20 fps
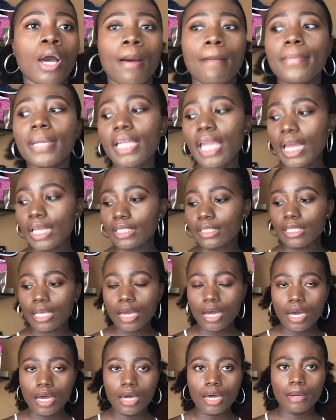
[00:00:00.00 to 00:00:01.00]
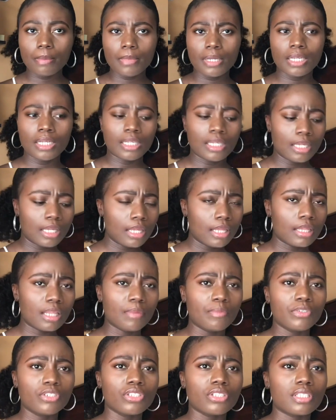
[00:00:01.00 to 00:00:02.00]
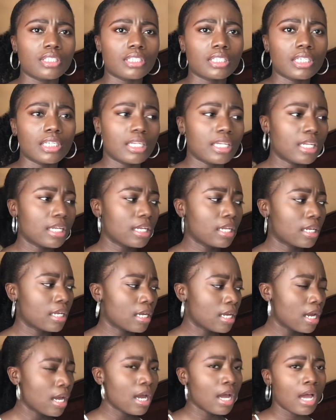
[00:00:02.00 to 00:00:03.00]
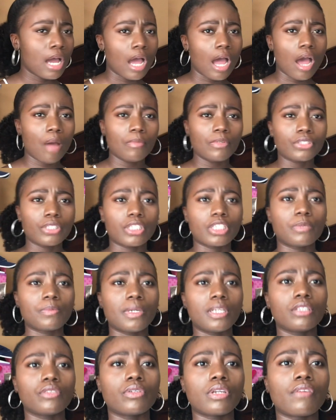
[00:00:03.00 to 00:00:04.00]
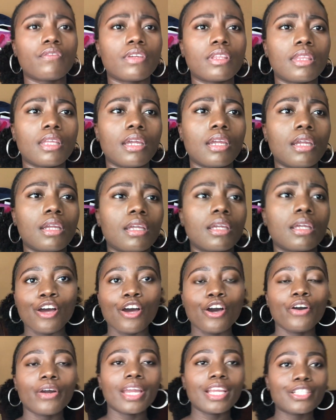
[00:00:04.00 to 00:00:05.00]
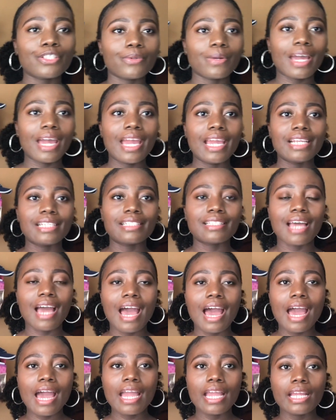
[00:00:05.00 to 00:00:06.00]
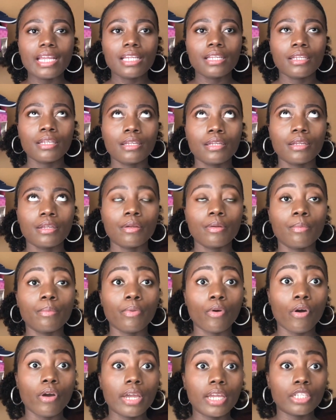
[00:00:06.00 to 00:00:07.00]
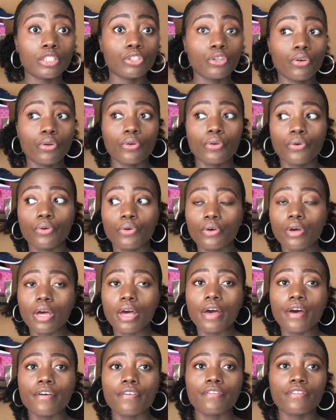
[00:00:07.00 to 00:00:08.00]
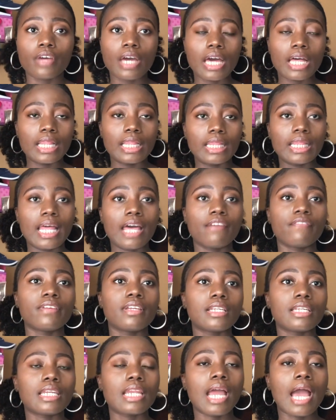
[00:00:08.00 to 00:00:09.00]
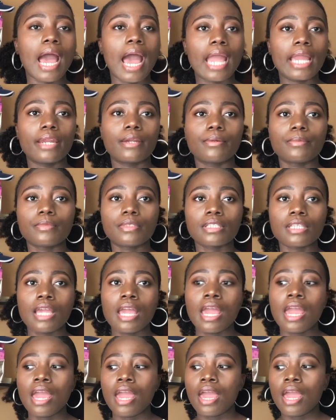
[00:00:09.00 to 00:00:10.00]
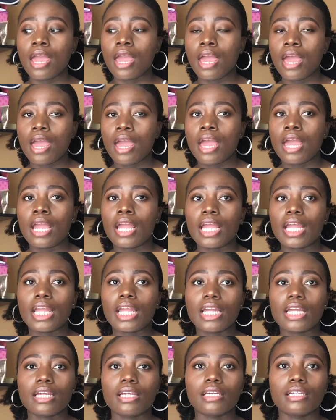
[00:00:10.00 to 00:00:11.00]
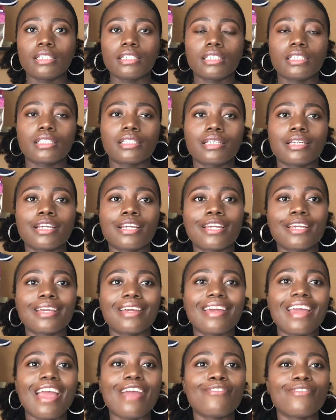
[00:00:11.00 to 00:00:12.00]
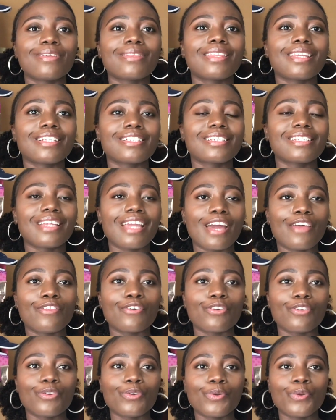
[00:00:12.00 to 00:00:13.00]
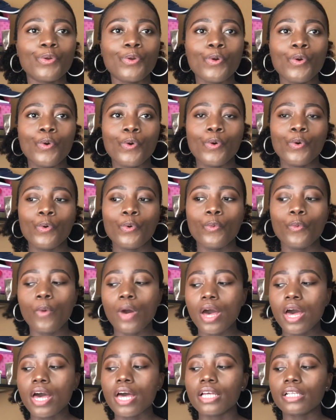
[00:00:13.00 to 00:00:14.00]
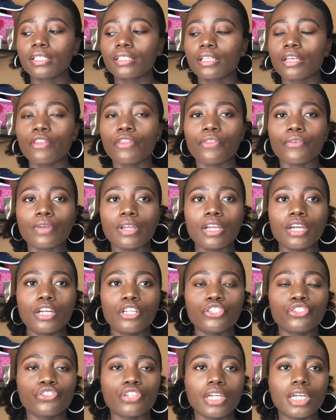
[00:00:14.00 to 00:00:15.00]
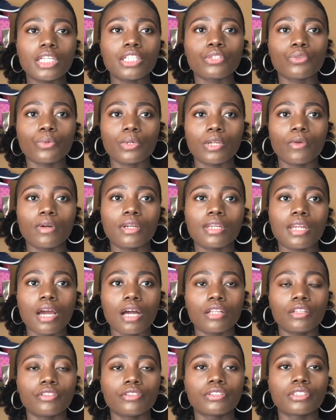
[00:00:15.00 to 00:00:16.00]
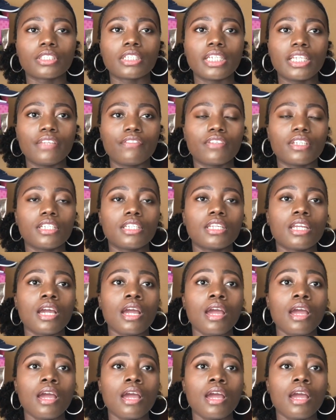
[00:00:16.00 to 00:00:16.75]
But yes, let me just see how much I spent on everything. Okay, so guys, I bought a total of 11 items, and everything together was $321 even.